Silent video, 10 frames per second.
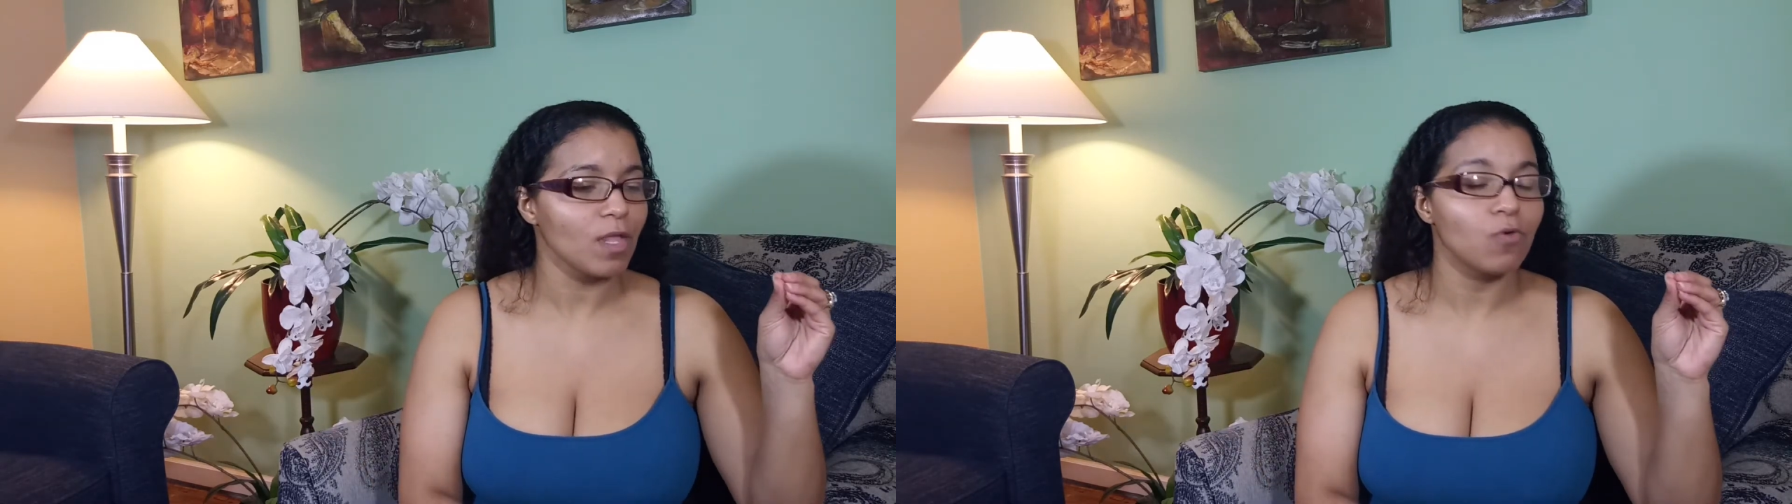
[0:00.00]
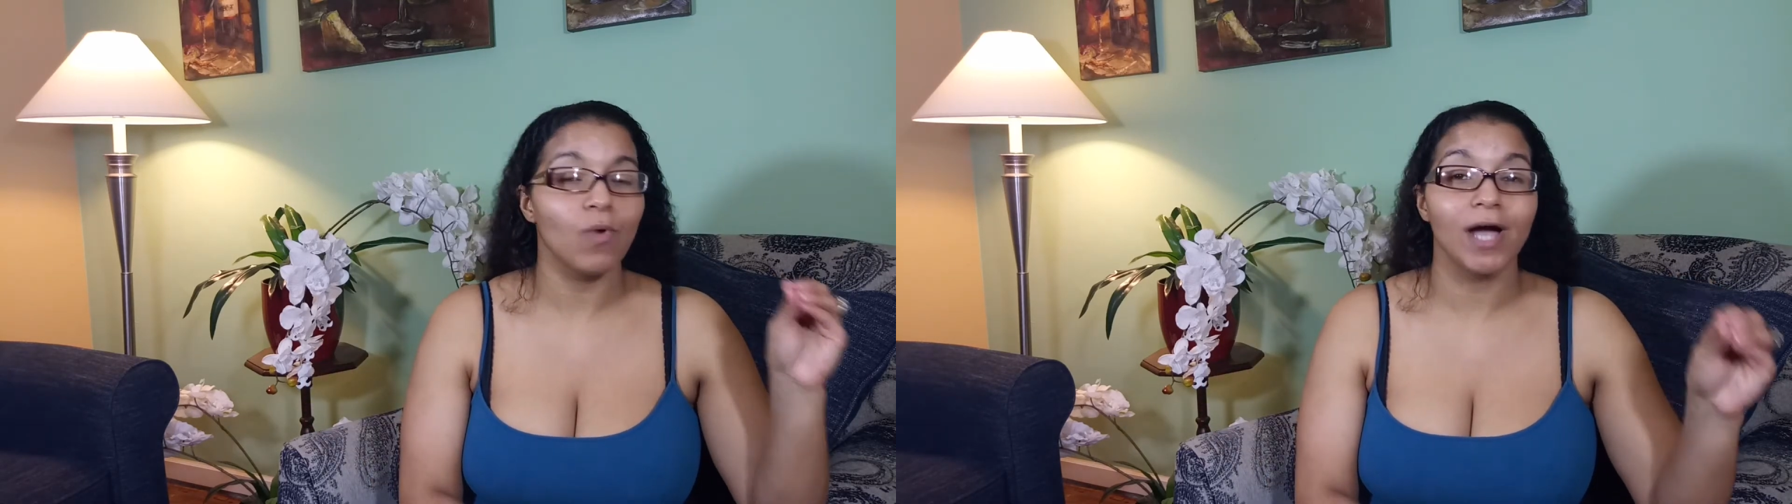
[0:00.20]

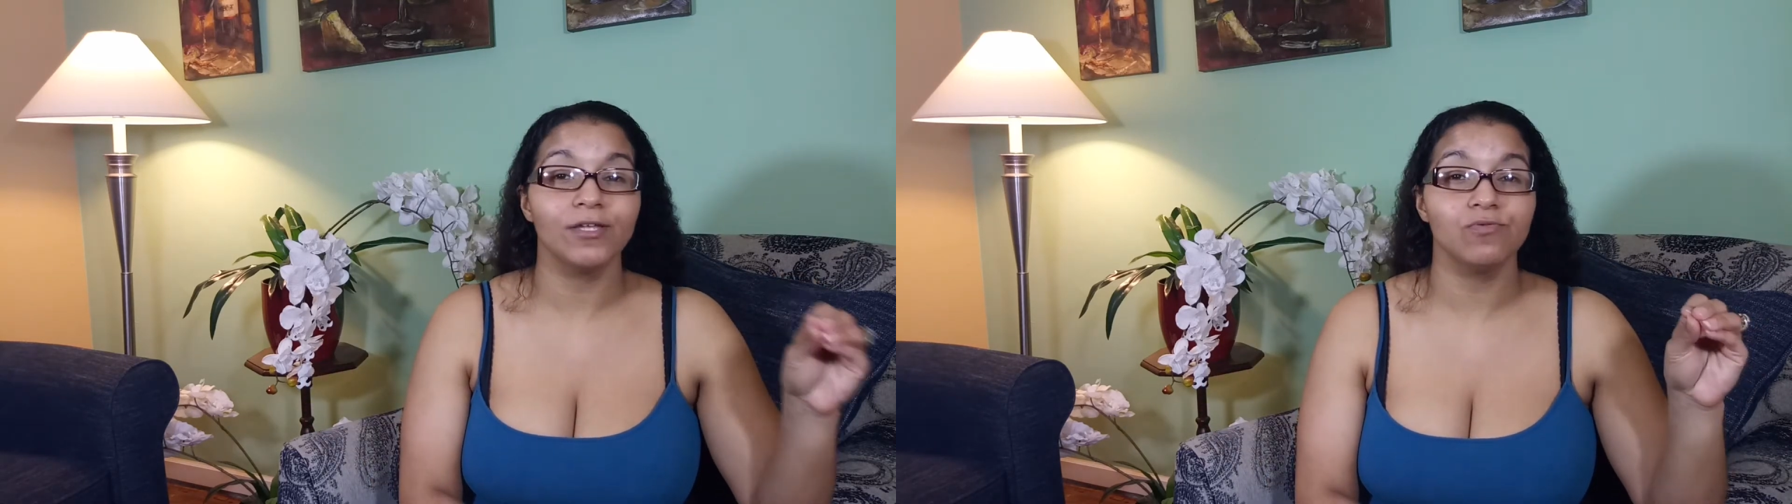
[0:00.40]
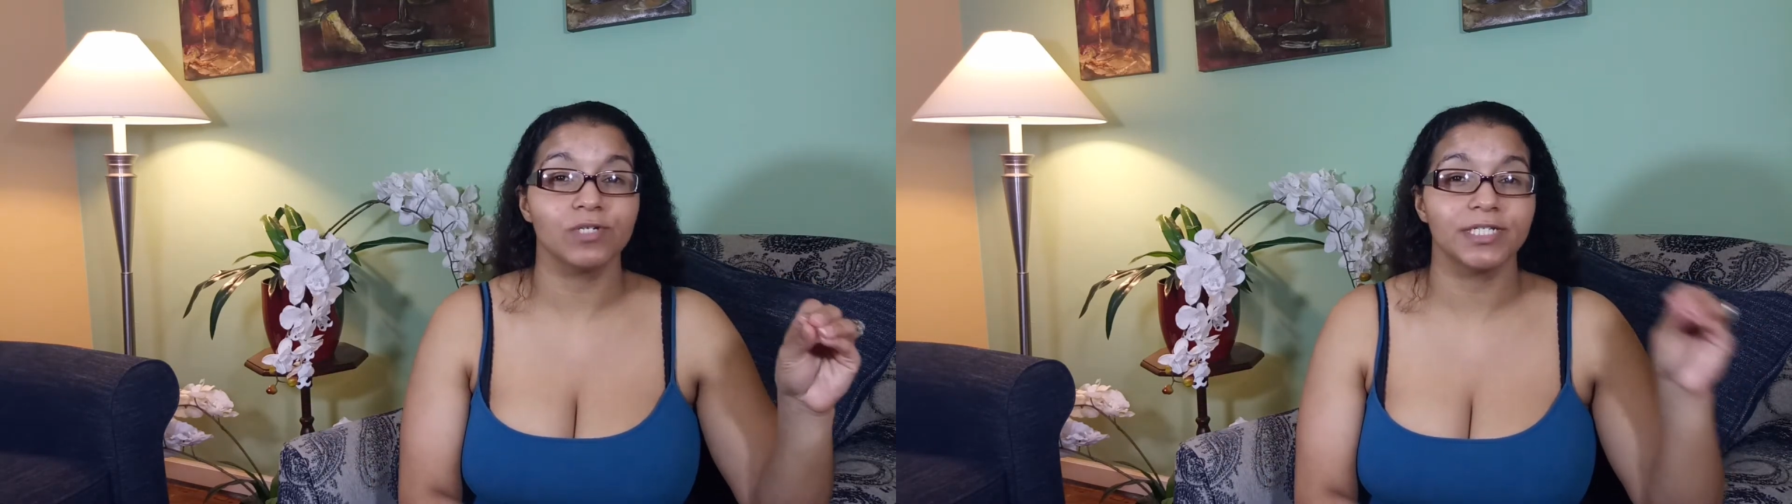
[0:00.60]
while
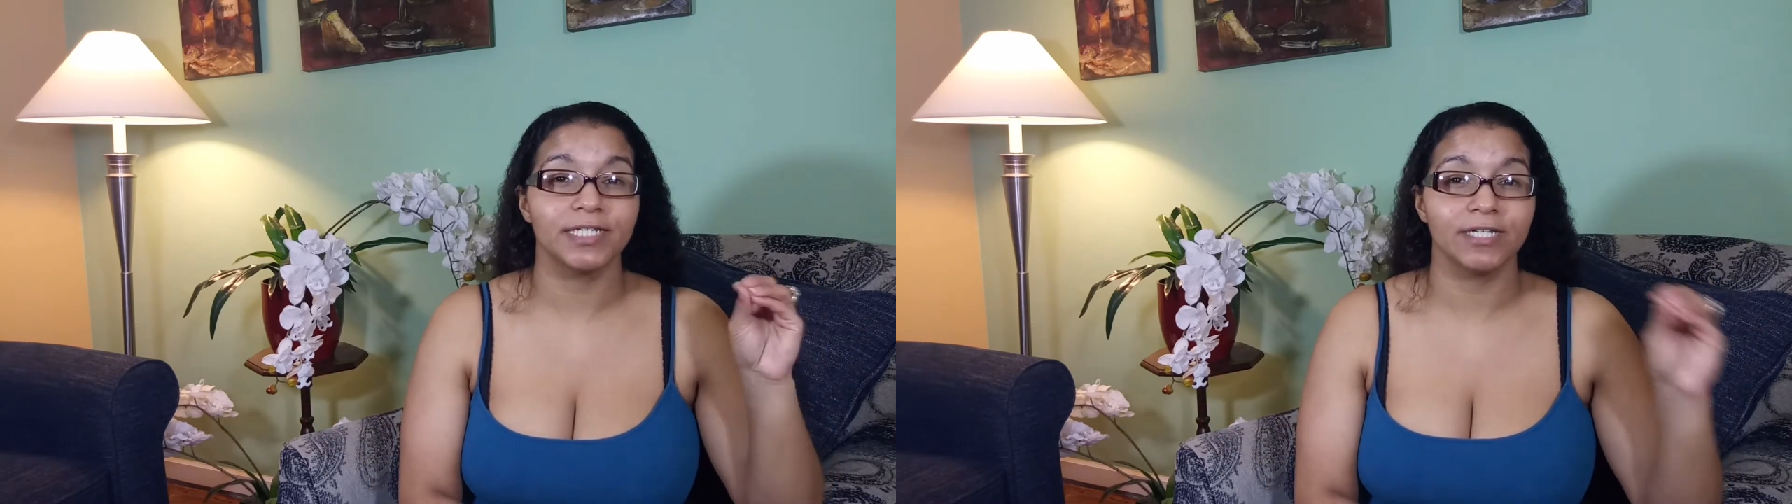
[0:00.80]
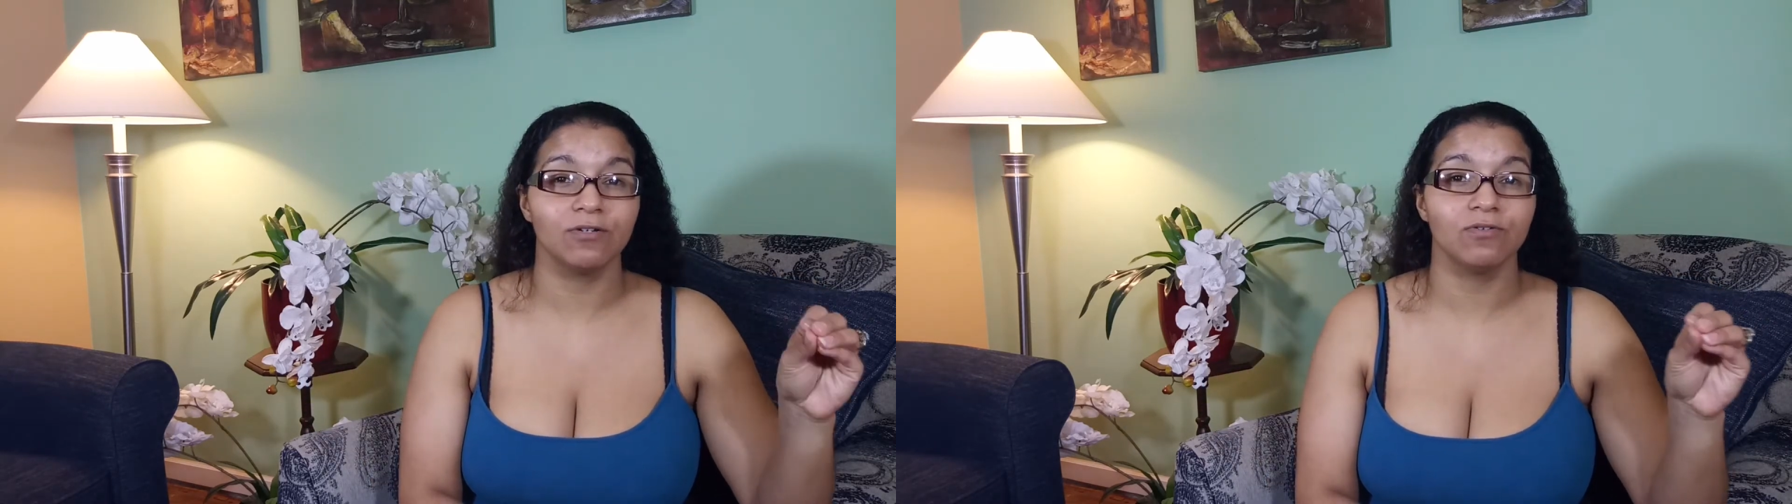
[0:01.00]
you were
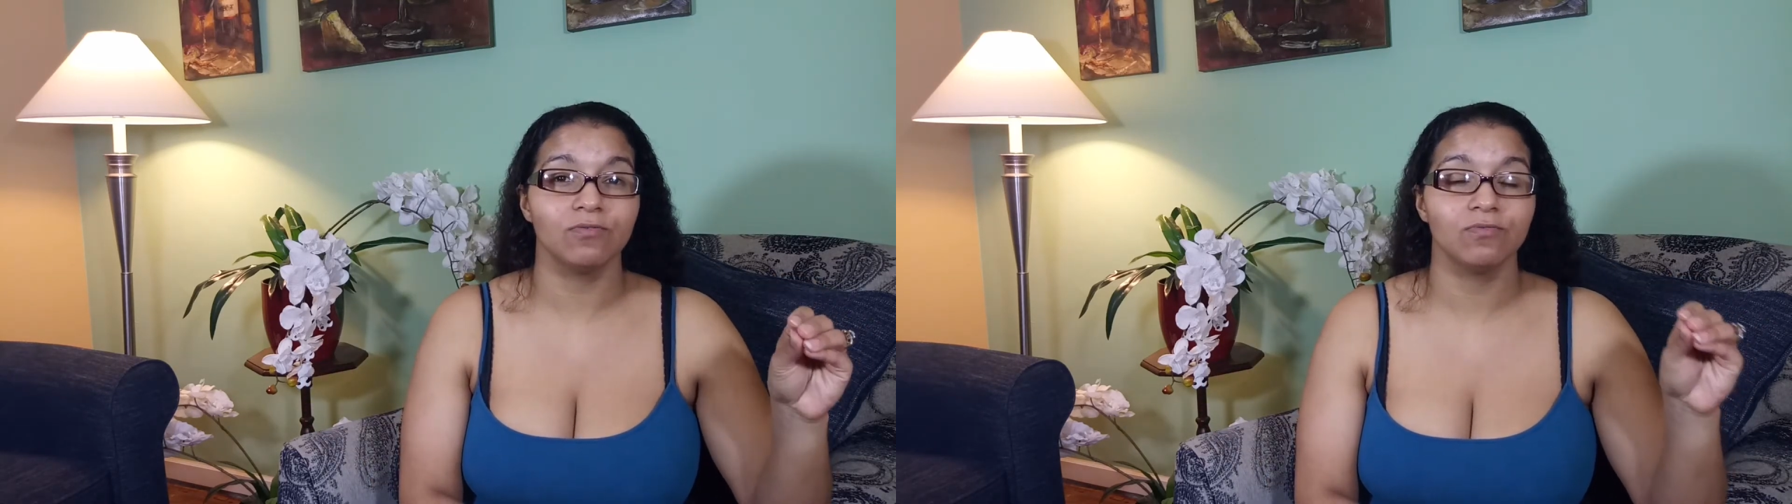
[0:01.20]
still